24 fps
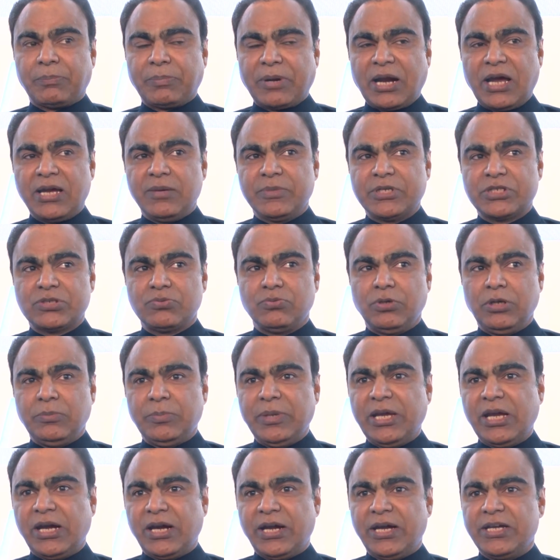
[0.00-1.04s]
Primus will
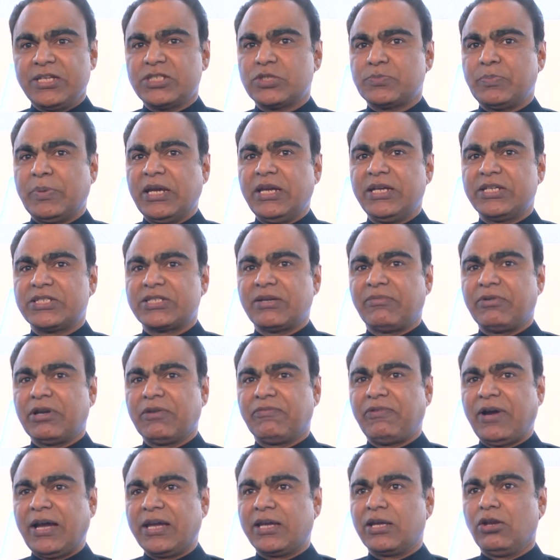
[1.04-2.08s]
be a high-speed
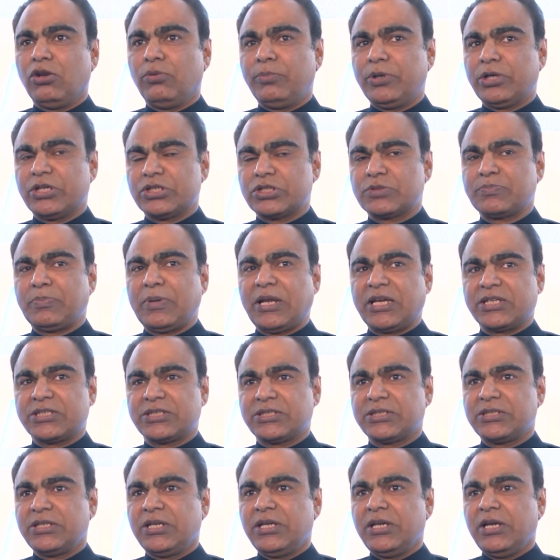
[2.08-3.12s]
75 kilometers
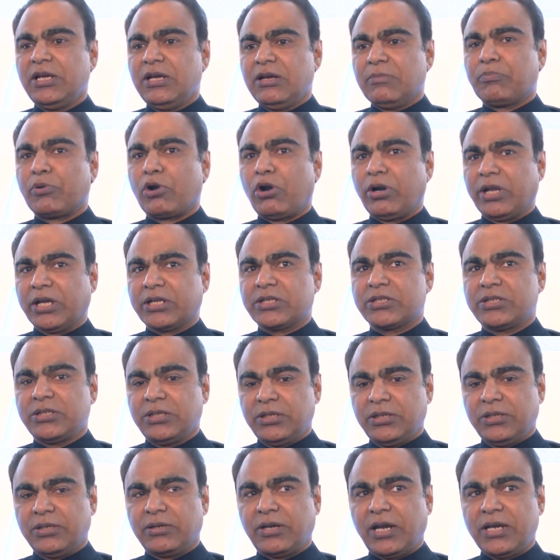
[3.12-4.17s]
plus product,
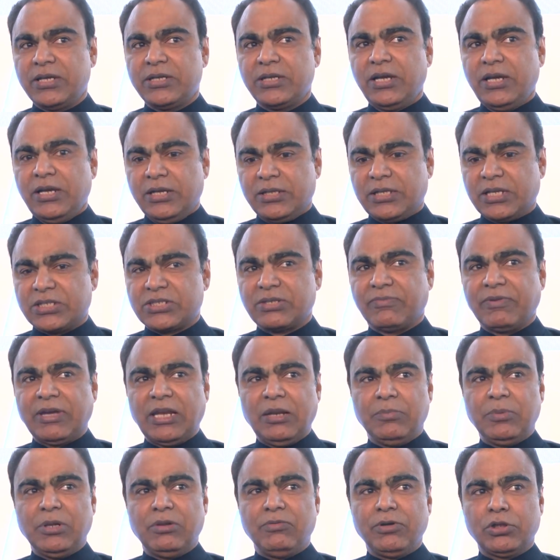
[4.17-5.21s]
right? That's
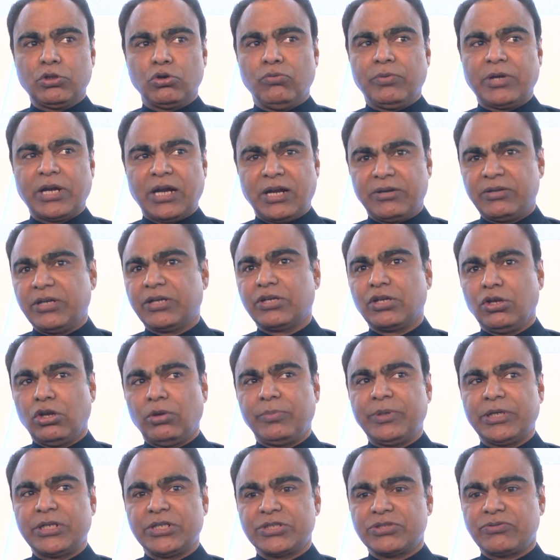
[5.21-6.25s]
available with over 100
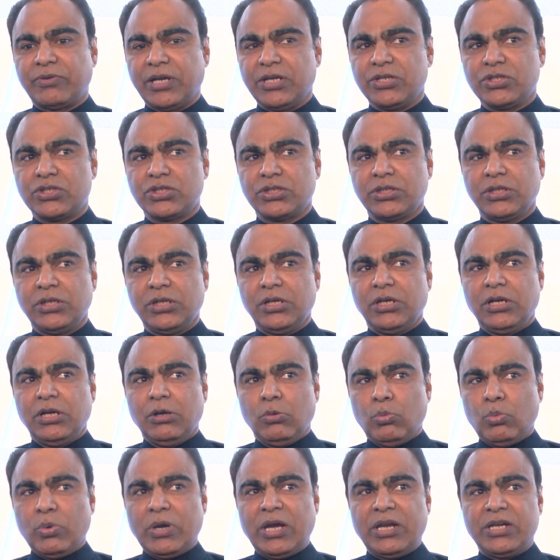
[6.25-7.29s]
kilometers range.
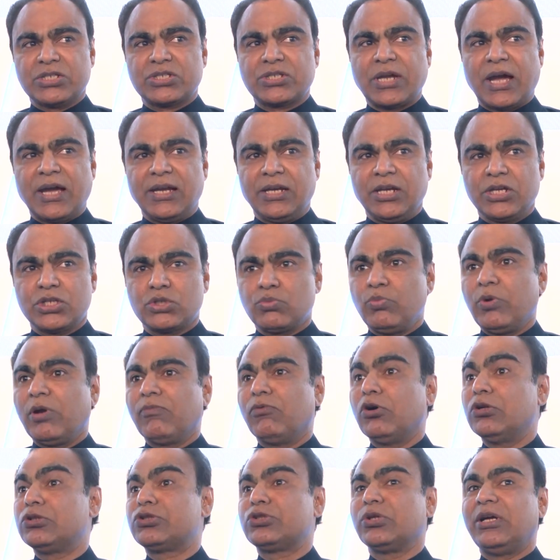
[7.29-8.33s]
Very stylish. We have
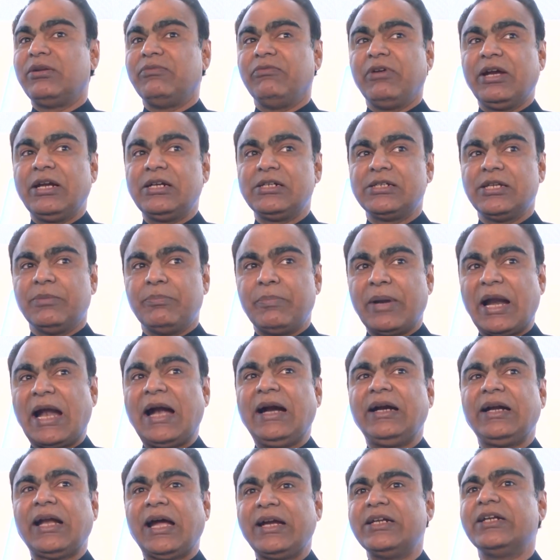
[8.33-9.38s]
also unveiled the
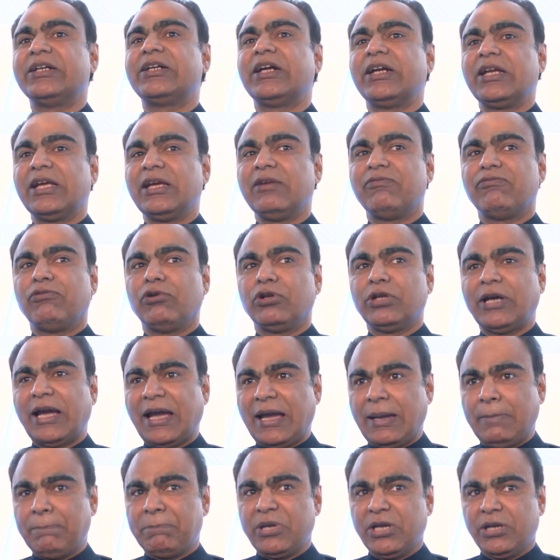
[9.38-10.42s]
brand identity for the
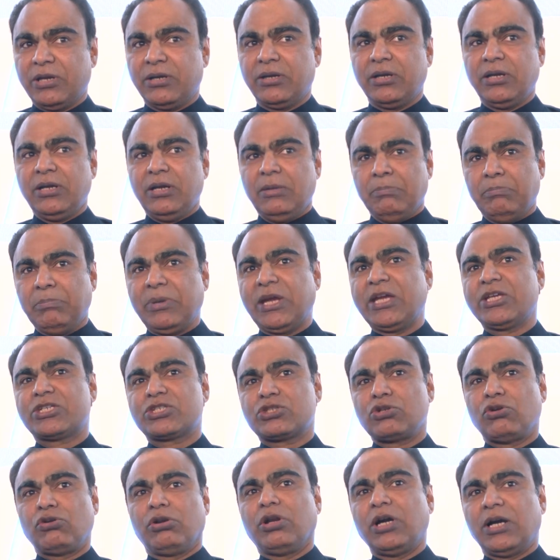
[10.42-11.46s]
Ampere
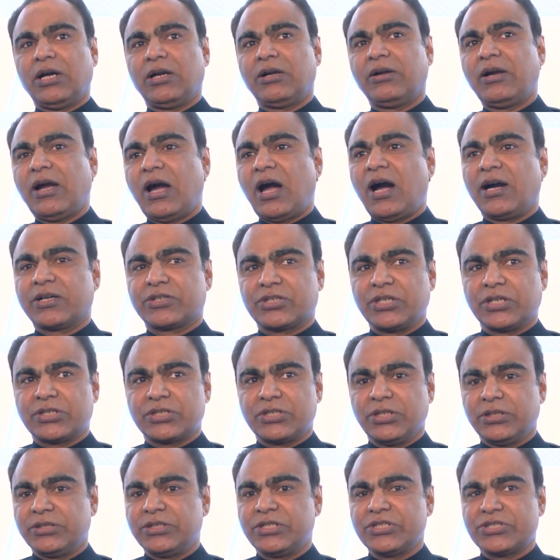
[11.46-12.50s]
based on our Arctic
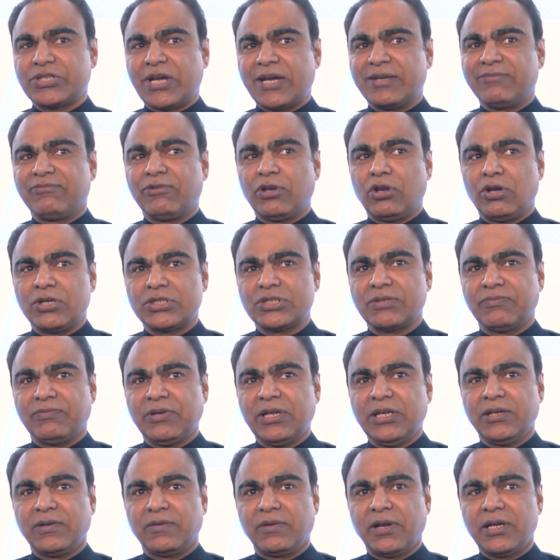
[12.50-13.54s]
Turn design
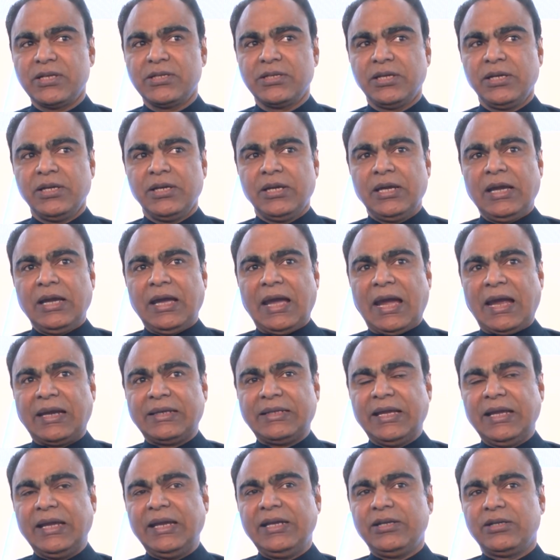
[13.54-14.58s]
philosophy, right? At
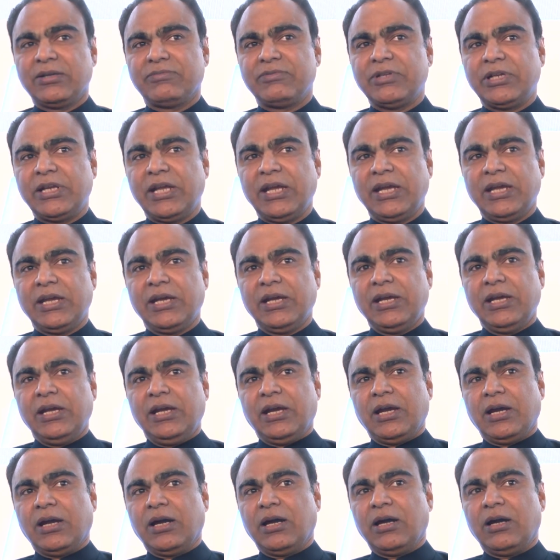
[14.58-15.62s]
the end of the day,
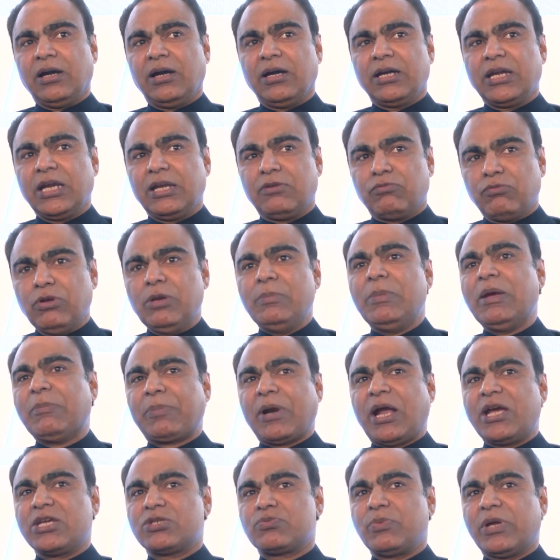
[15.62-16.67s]
it will be
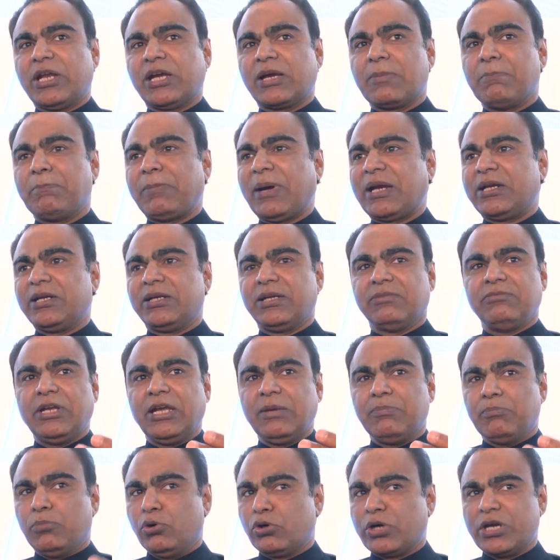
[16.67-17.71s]
priced very
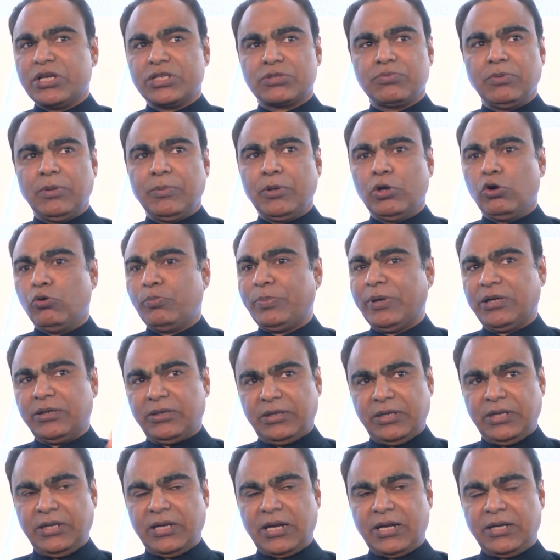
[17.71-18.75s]
competitively. Bookings will be
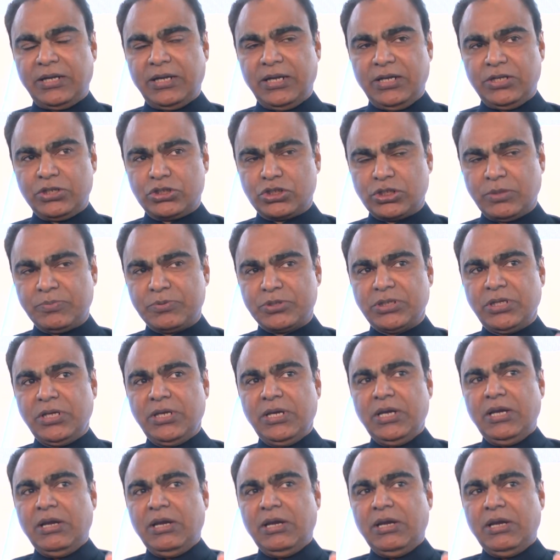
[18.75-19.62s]
open in our dealerships.